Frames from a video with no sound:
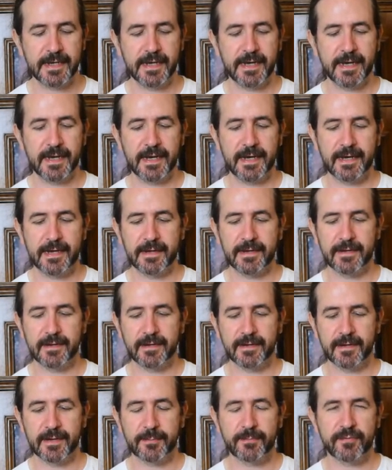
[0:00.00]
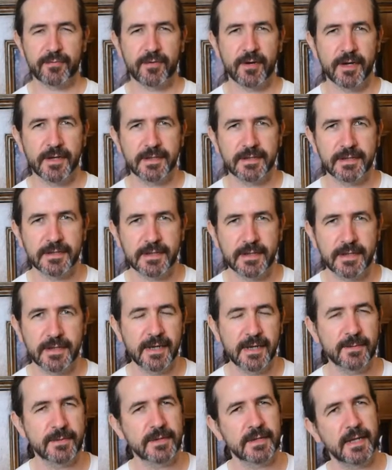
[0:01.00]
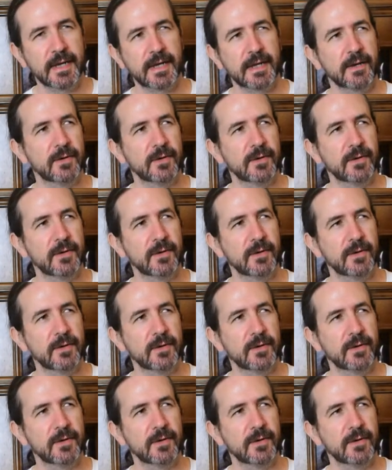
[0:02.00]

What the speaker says: and the price, I it was like